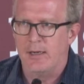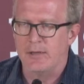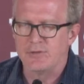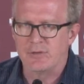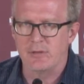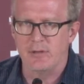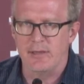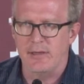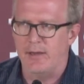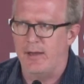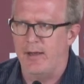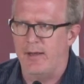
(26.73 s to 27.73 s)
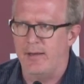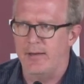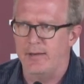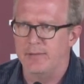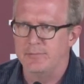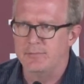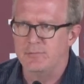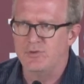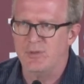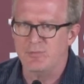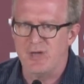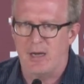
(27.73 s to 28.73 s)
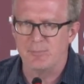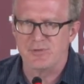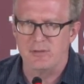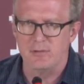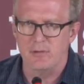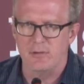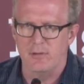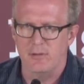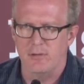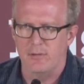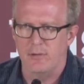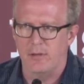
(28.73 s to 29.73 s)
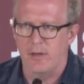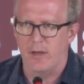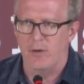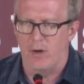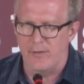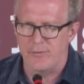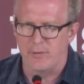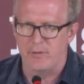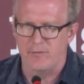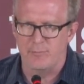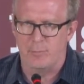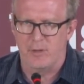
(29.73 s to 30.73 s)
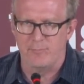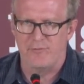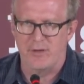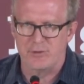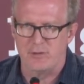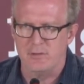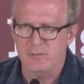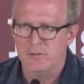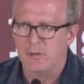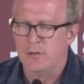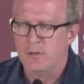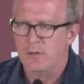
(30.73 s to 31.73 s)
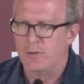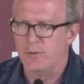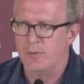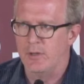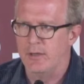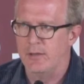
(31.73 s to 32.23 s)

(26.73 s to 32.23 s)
Certainly, Jim Thompson, an author of Pulp Fiction, who